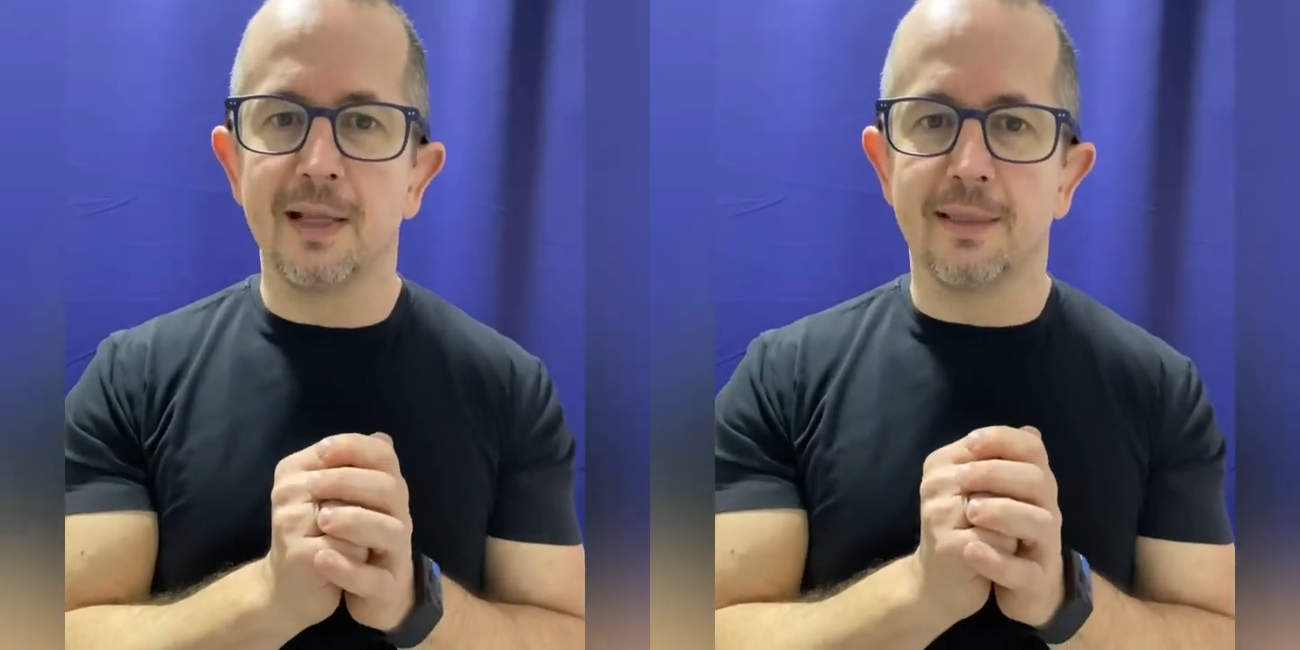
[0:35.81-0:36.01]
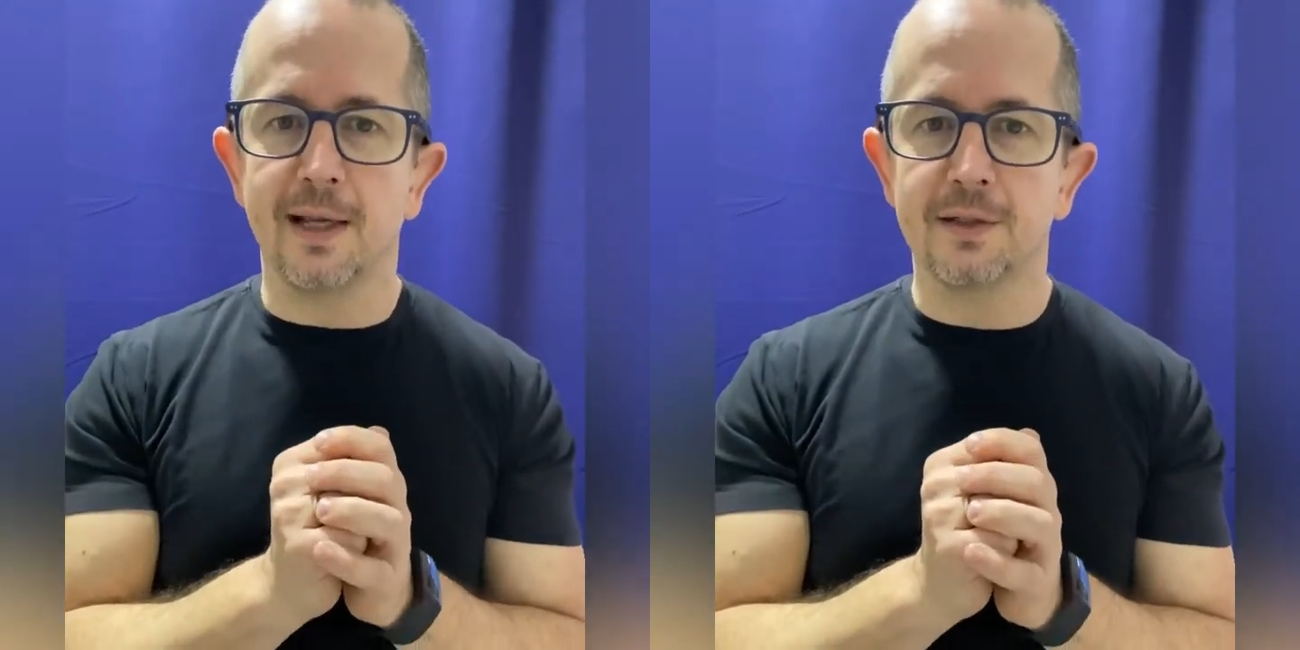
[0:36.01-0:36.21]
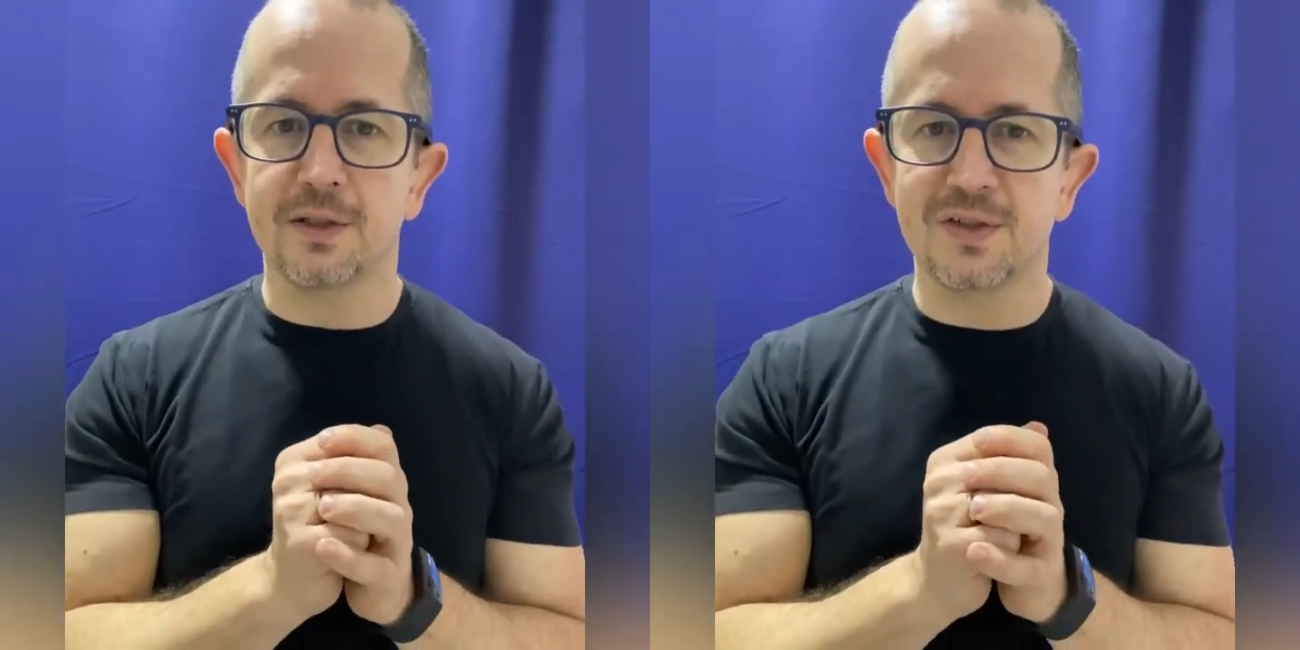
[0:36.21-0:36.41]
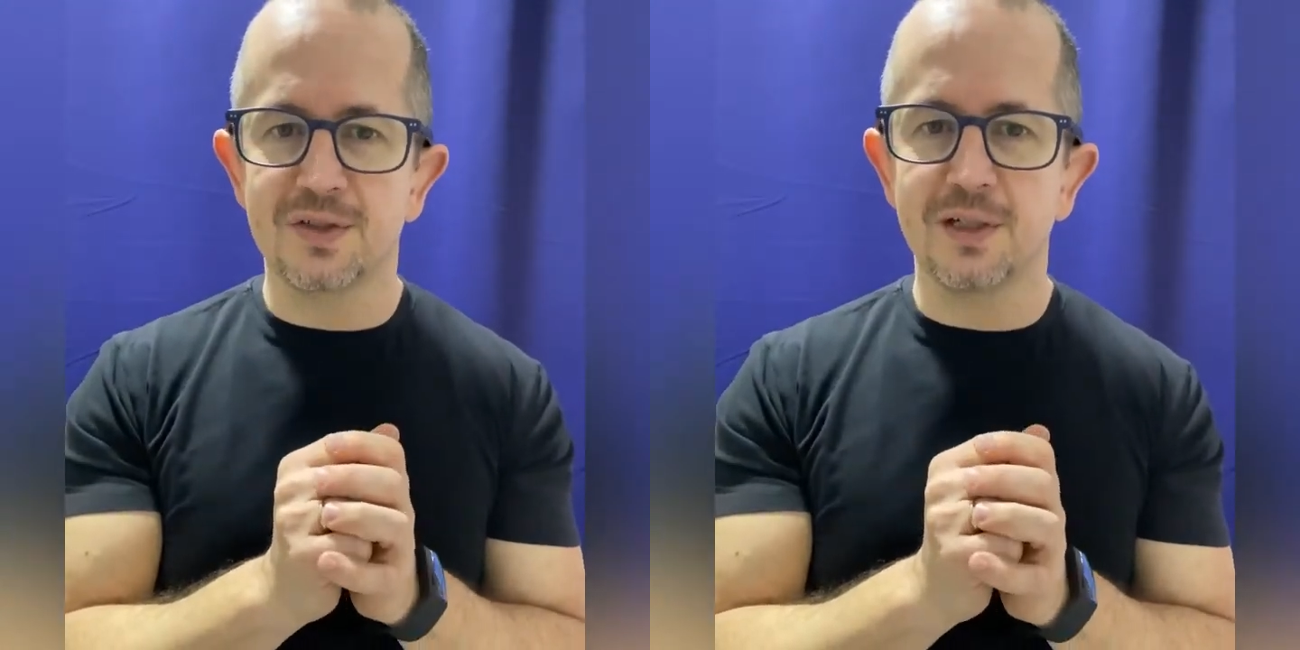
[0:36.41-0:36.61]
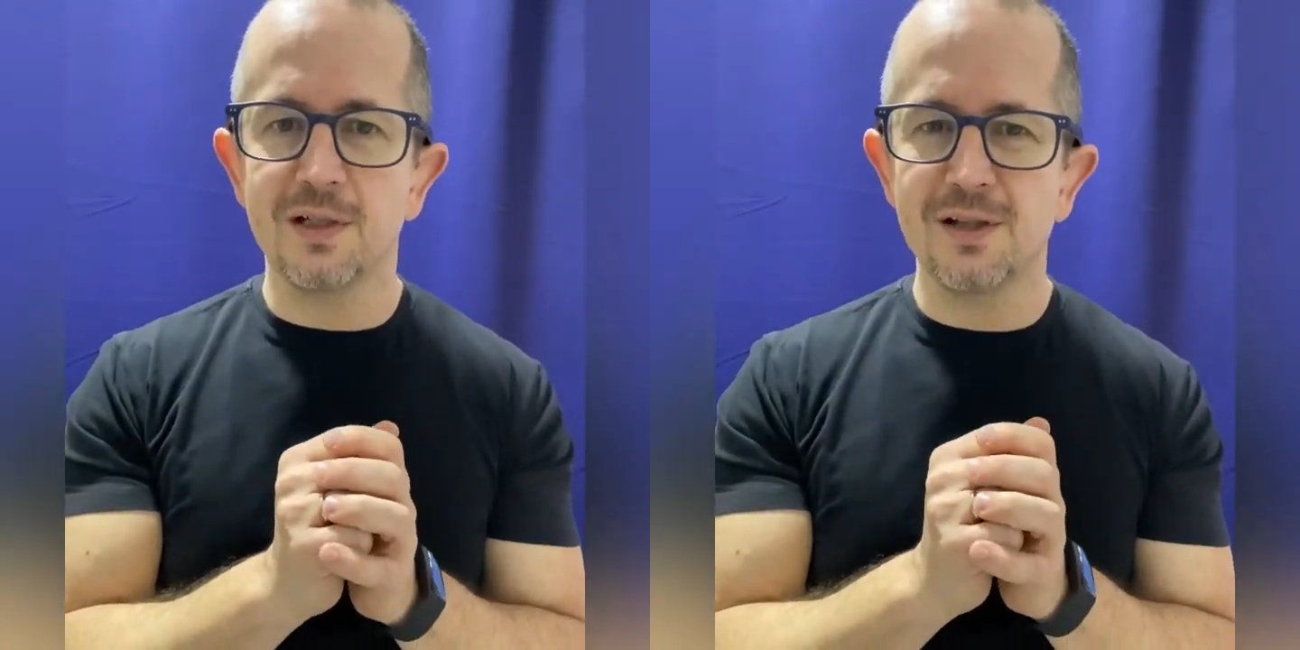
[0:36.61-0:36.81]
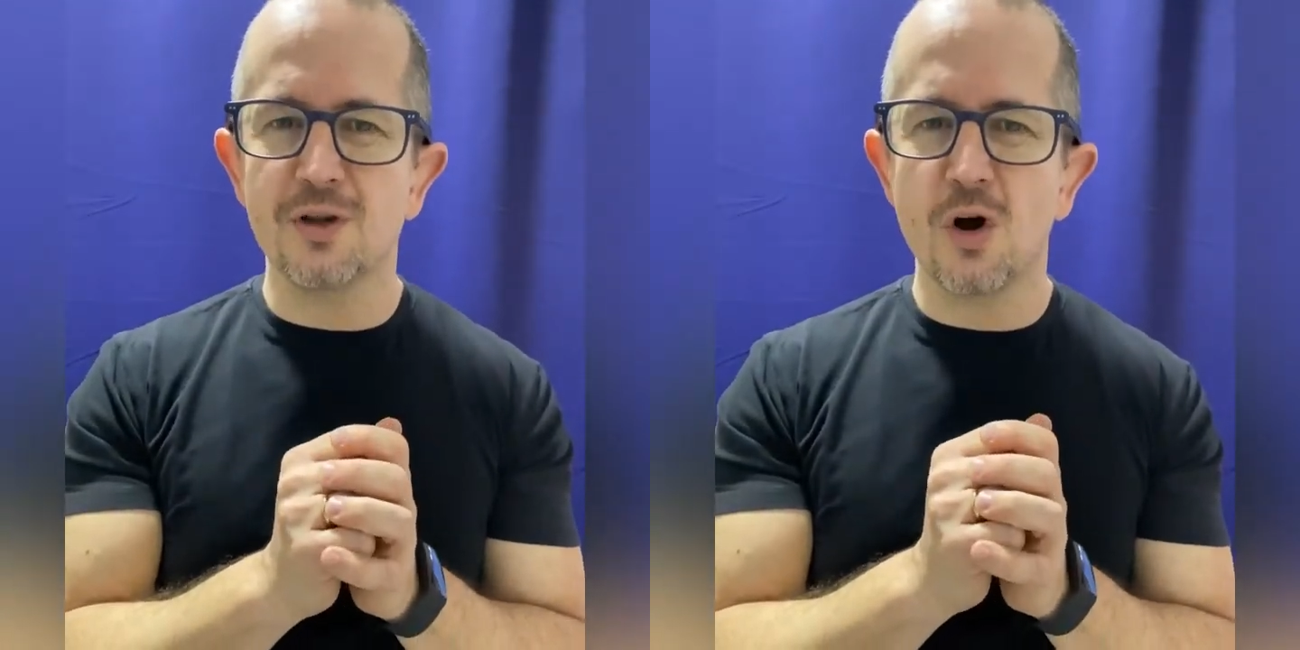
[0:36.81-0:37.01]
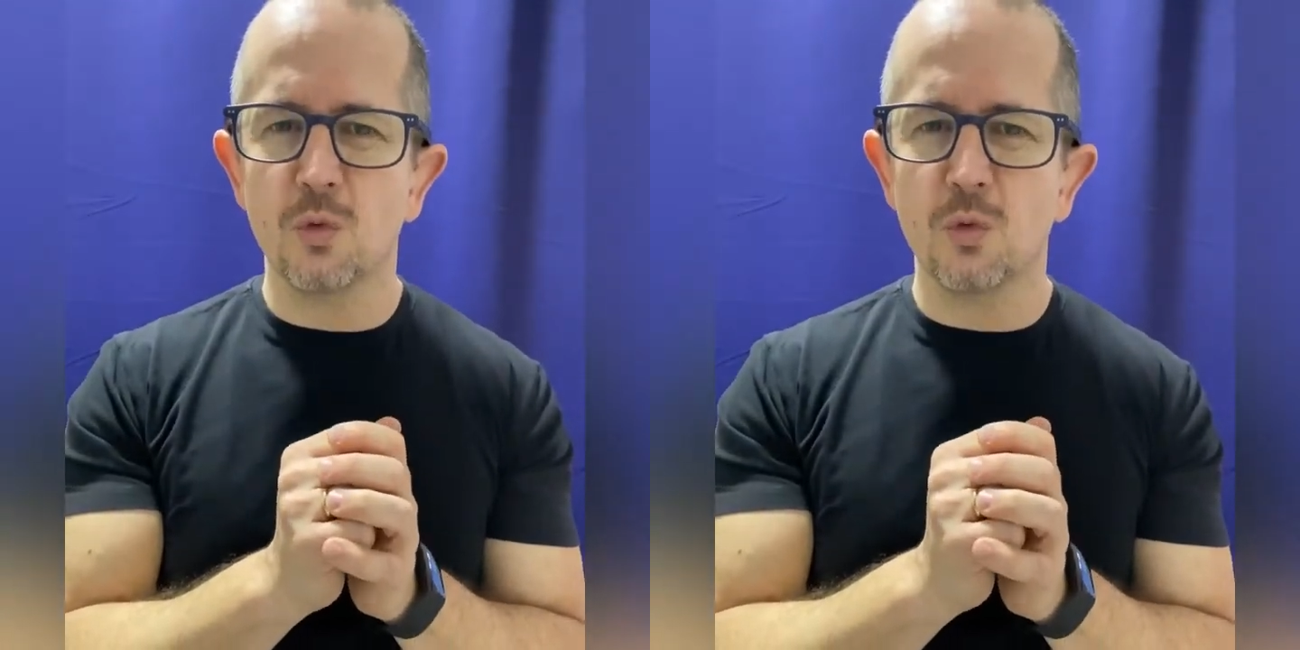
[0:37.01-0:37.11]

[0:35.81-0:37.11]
that it's still not